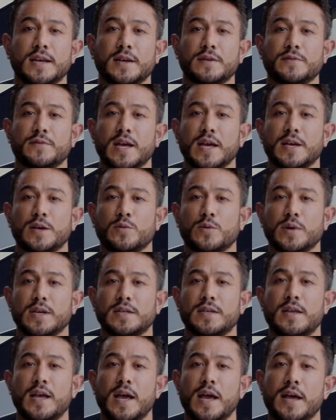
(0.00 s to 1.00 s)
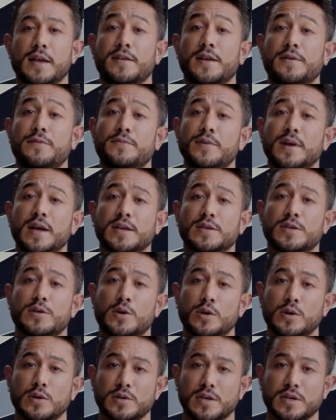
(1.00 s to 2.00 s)
evaluate and refine
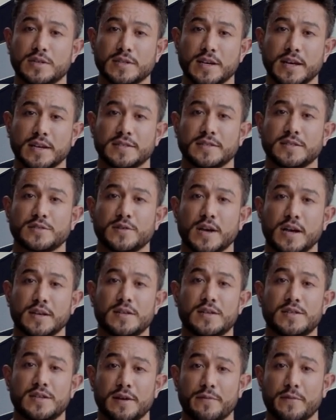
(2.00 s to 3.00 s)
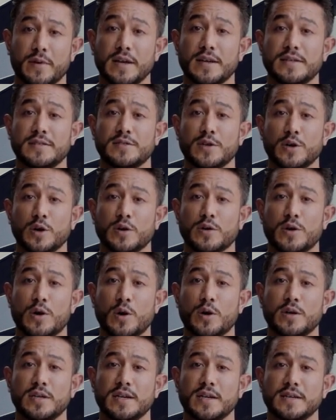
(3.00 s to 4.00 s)
your content strategy based on
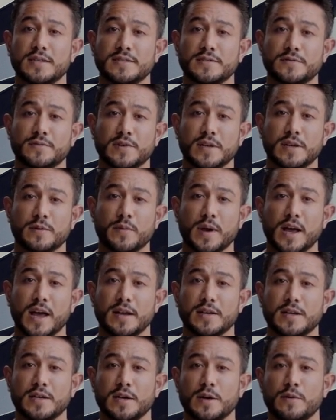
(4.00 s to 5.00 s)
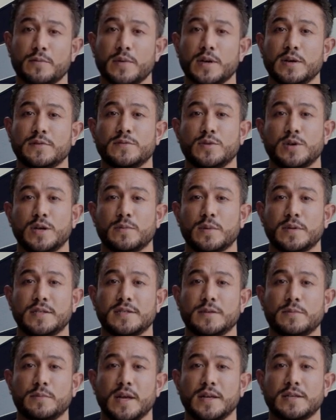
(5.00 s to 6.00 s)
audience feedback,
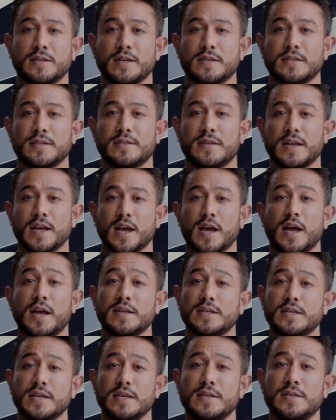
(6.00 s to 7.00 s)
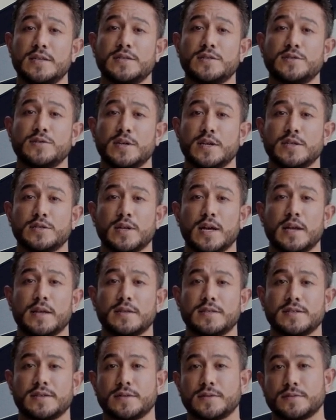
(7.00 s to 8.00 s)
performance metrics, and industry
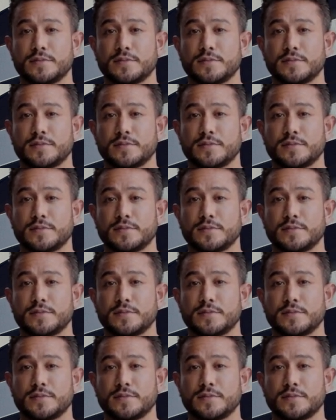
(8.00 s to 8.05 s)
trends.